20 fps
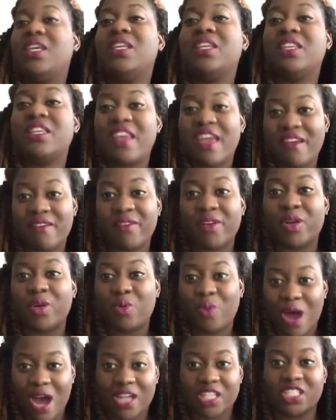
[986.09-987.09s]

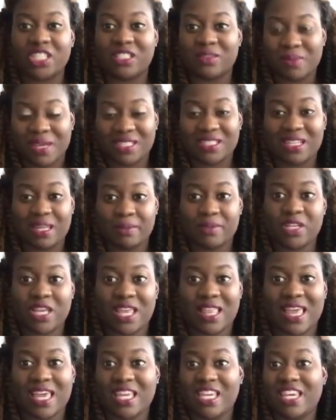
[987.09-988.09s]
never watches my
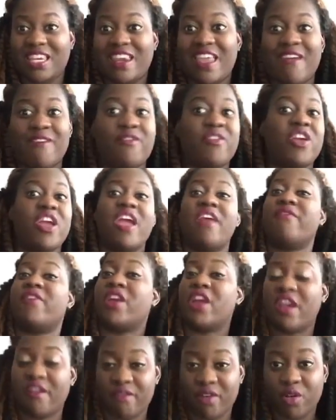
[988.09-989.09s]
Snapchat, like never
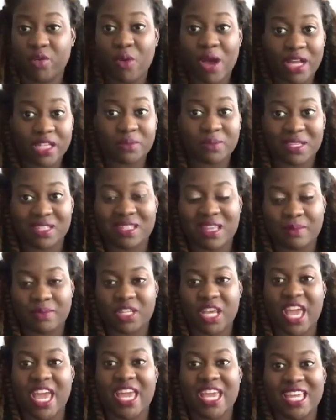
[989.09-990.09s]
ever ever watched my
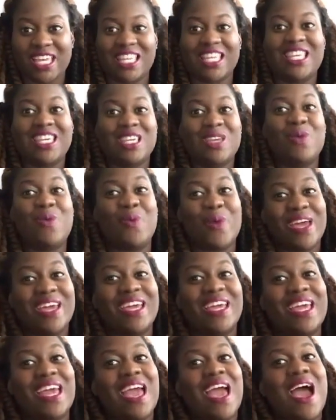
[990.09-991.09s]
Snapchat, and he
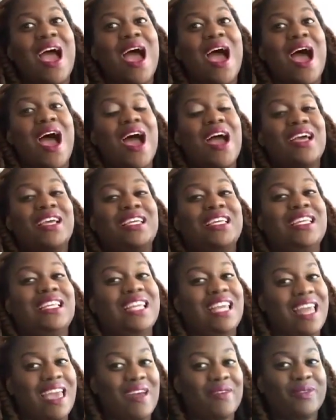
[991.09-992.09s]

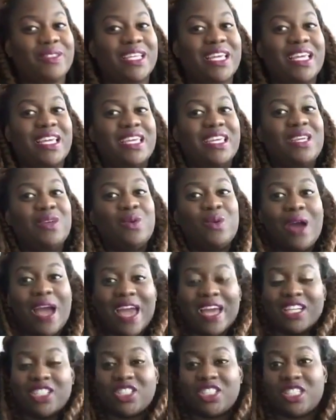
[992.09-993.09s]
left and he
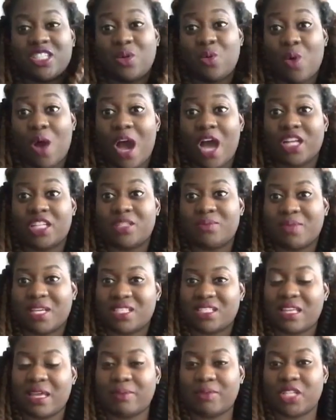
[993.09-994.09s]
actually watched my
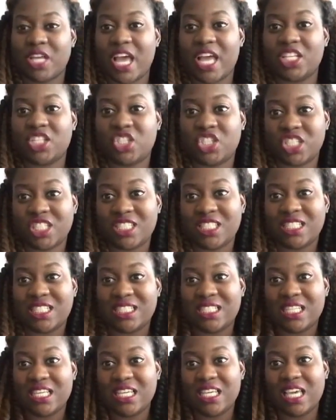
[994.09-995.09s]
Snapchats just to
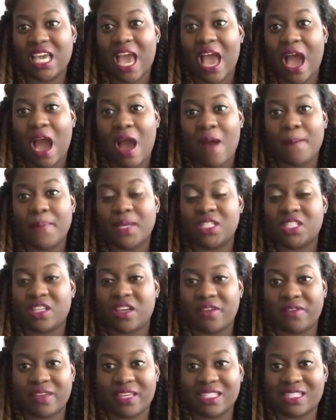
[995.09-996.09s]
see how much
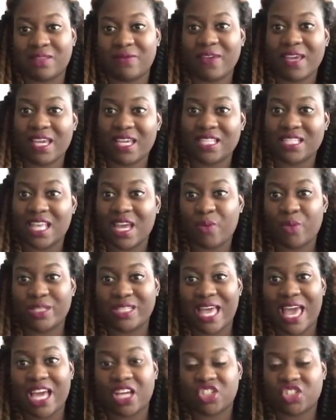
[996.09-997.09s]
of his face
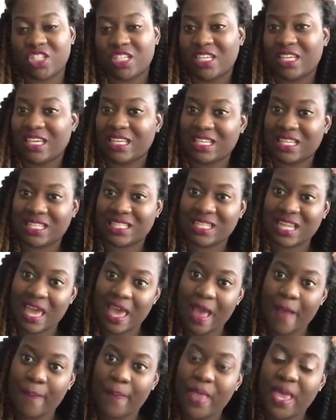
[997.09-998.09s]
was actually in the
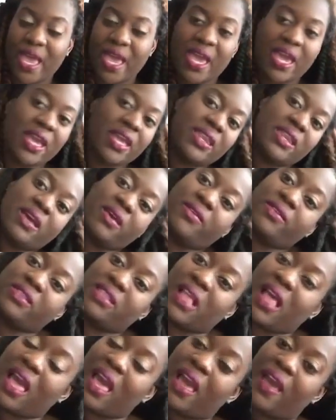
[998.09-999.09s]
snap. And I
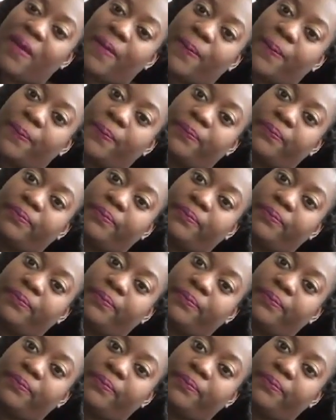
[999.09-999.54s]
was like,